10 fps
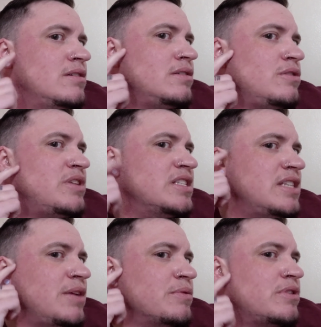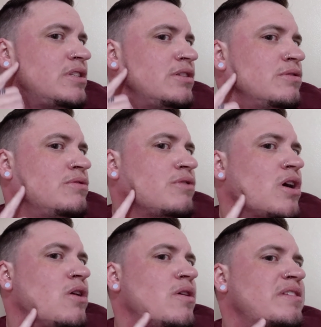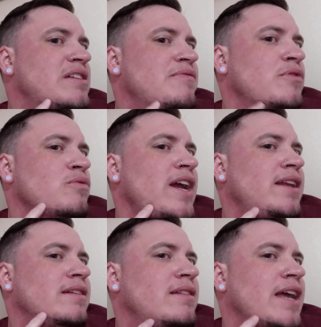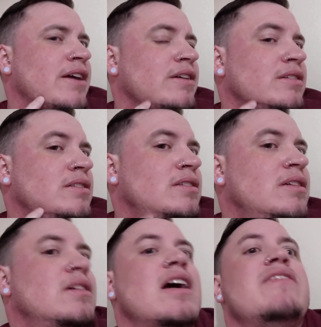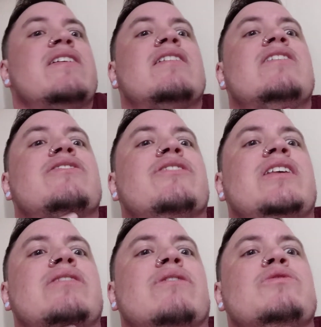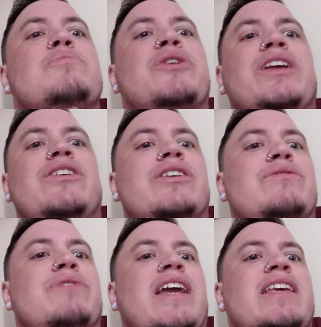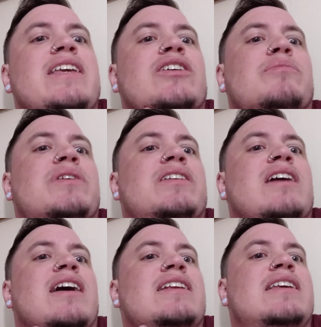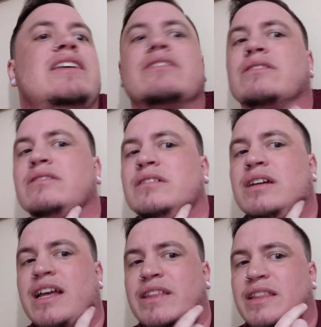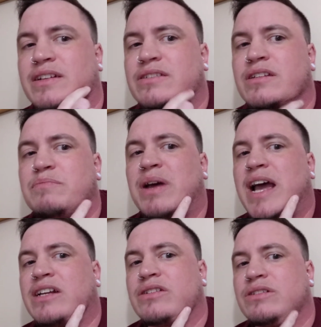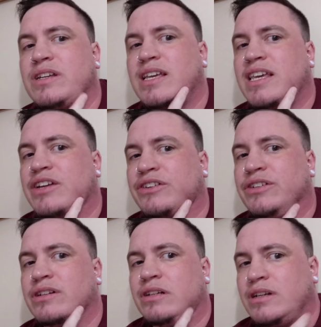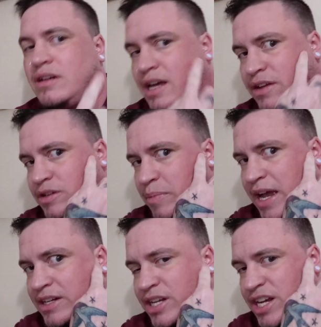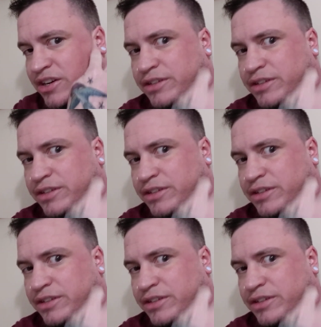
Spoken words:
you can see will still grow except for right there. And then underneath grows pretty good right here, but not here. And then there's this patch here, and there's a patch here.